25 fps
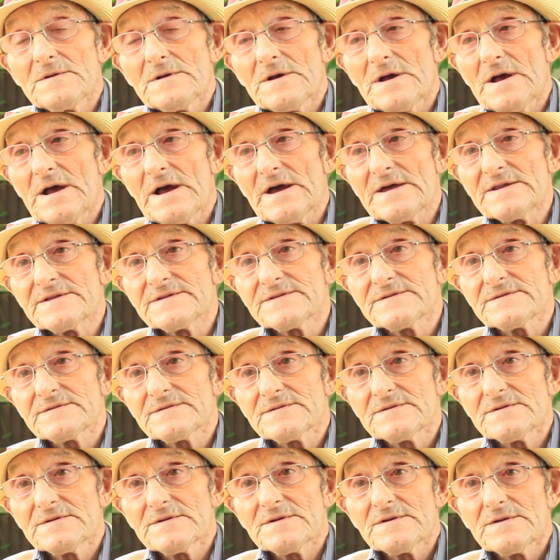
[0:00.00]
and
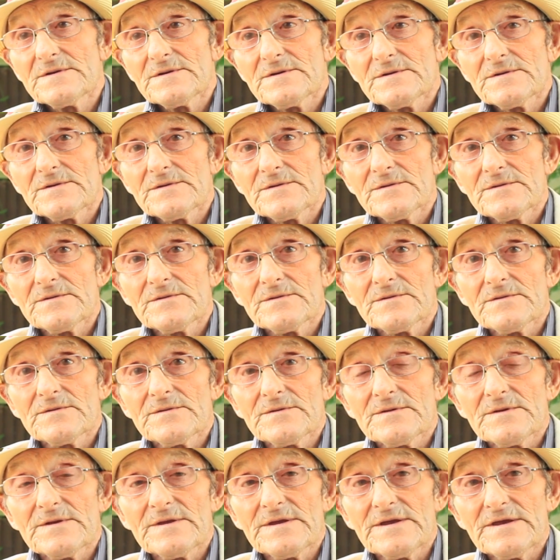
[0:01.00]

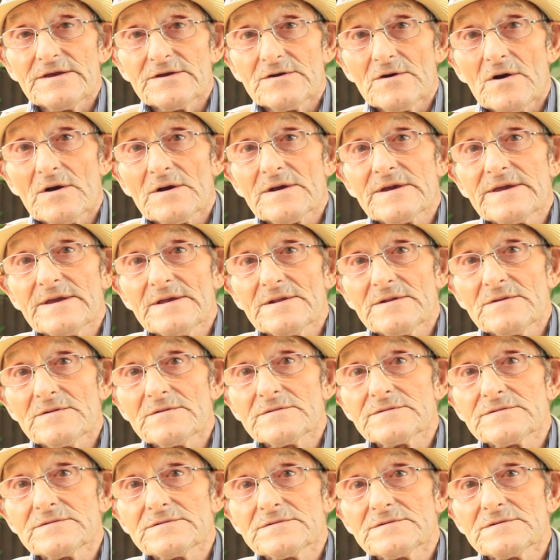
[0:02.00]
he got
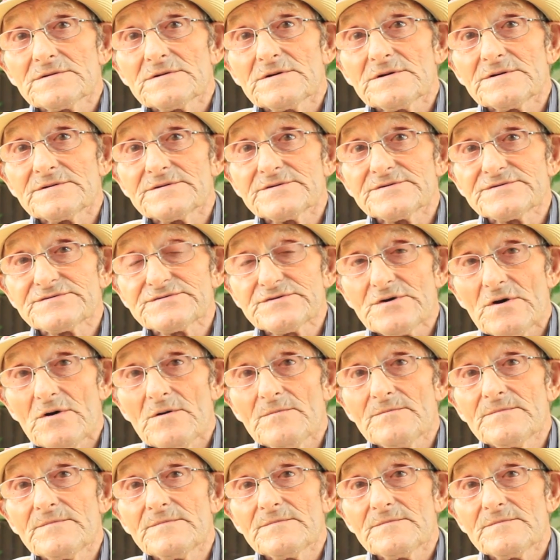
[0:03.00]
killed on the Somme.